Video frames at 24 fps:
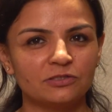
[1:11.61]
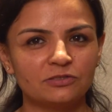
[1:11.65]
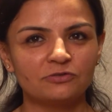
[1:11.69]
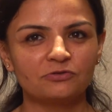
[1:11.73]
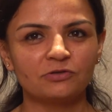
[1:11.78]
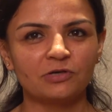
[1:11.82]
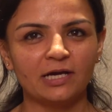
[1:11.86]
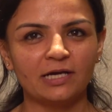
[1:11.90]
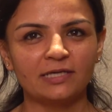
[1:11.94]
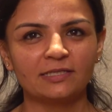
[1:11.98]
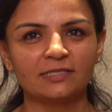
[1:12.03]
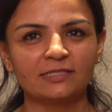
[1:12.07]

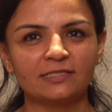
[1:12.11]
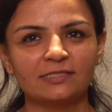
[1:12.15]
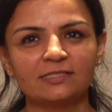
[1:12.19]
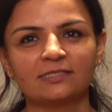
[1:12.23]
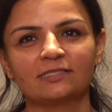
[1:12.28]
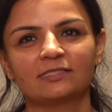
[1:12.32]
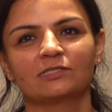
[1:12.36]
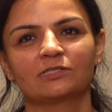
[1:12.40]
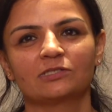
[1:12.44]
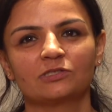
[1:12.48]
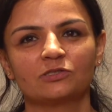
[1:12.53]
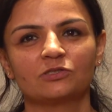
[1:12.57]
try
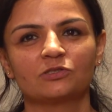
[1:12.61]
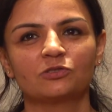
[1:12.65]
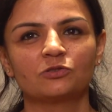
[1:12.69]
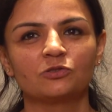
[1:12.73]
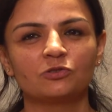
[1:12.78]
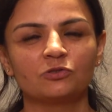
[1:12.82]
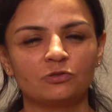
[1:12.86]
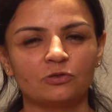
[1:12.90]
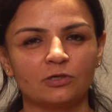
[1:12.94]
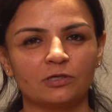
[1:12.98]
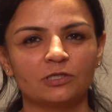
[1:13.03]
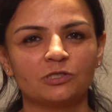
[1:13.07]
this
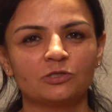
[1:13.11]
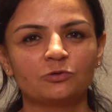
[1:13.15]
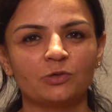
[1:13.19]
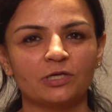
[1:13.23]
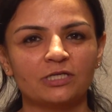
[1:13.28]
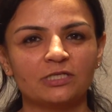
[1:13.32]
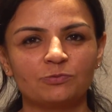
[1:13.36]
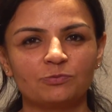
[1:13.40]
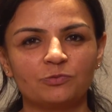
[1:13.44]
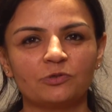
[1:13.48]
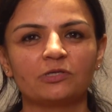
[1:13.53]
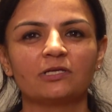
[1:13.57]
to
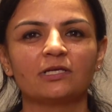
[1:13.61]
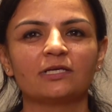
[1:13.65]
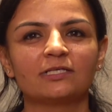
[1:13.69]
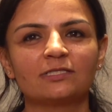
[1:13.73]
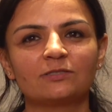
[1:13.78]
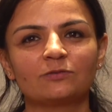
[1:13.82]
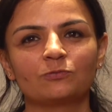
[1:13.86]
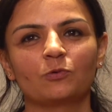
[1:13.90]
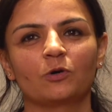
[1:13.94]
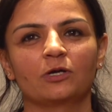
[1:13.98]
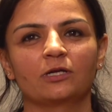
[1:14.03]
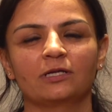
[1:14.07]

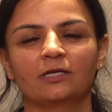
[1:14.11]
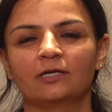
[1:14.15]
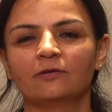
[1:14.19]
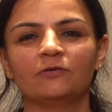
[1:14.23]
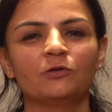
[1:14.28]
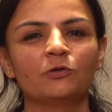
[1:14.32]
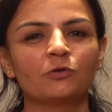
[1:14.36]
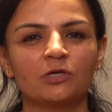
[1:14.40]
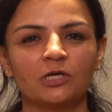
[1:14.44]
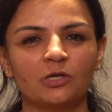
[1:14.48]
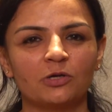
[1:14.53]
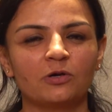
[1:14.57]
experience what
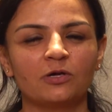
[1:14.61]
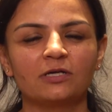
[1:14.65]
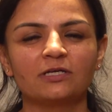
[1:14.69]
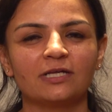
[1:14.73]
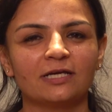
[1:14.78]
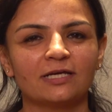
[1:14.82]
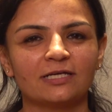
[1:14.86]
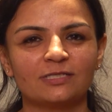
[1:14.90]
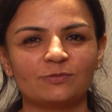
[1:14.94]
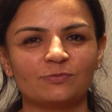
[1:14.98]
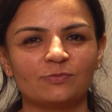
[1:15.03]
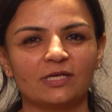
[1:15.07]
you cannot
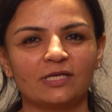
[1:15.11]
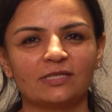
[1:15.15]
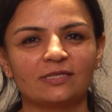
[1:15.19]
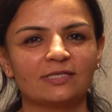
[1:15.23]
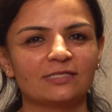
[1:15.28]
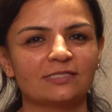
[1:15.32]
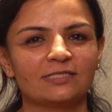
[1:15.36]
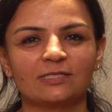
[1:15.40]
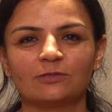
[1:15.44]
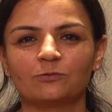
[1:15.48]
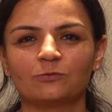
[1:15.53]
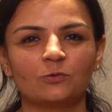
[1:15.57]
explain
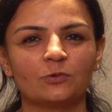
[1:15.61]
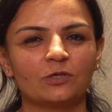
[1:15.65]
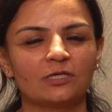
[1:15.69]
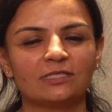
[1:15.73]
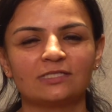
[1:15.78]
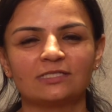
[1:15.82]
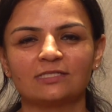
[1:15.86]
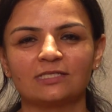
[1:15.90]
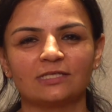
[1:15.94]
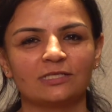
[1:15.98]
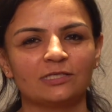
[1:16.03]
this in words.